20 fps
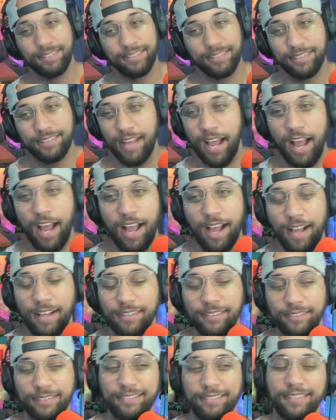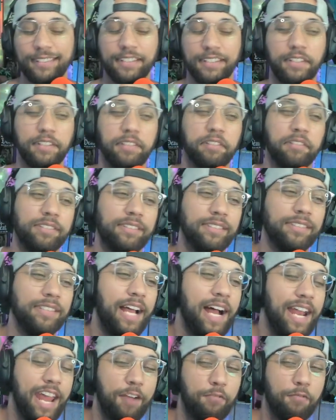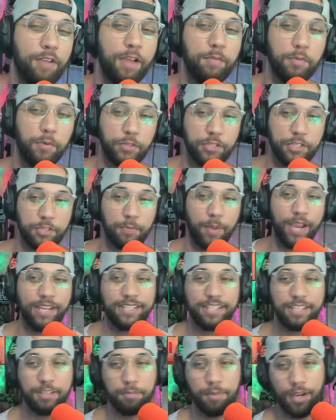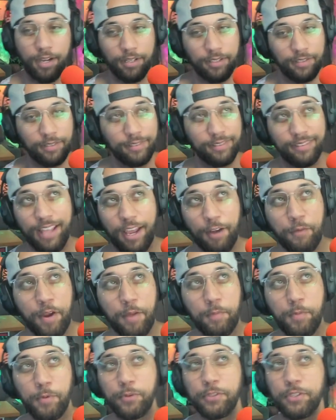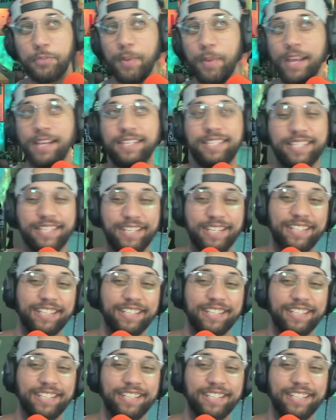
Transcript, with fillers: Nah. Nah, that Red Bull is spicy, bro. That Red Bull is spicy.